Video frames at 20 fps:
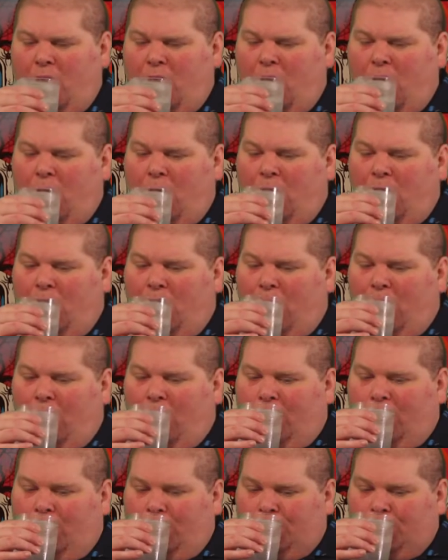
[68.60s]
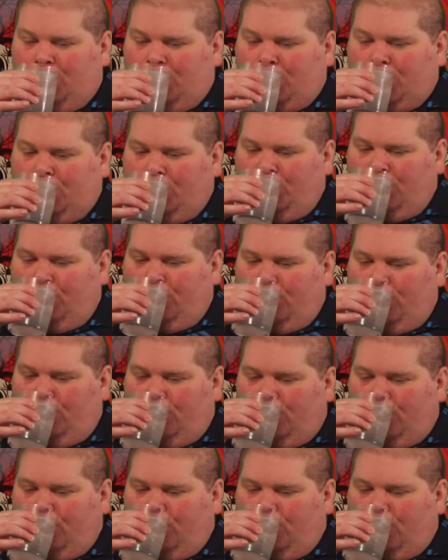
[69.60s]

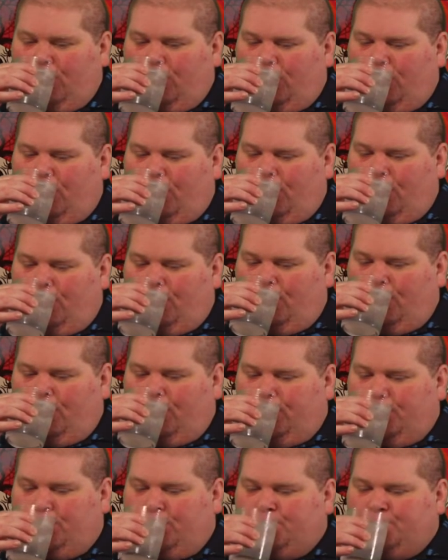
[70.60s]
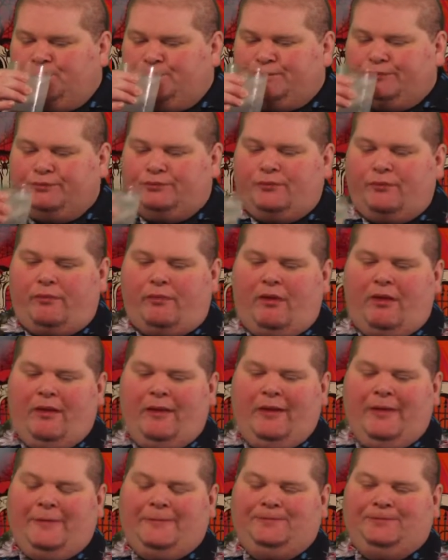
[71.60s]

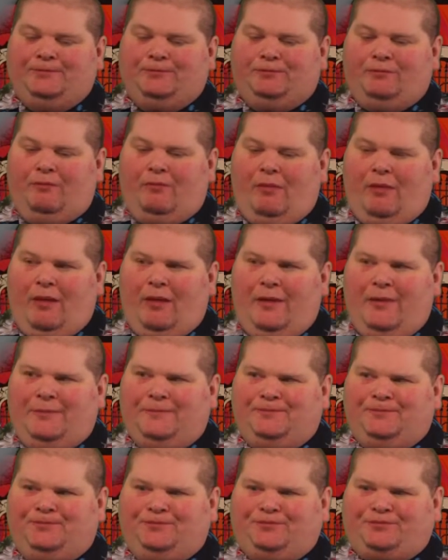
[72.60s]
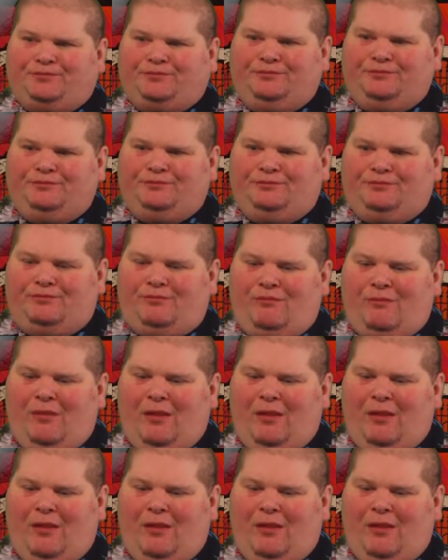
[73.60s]
[no speech]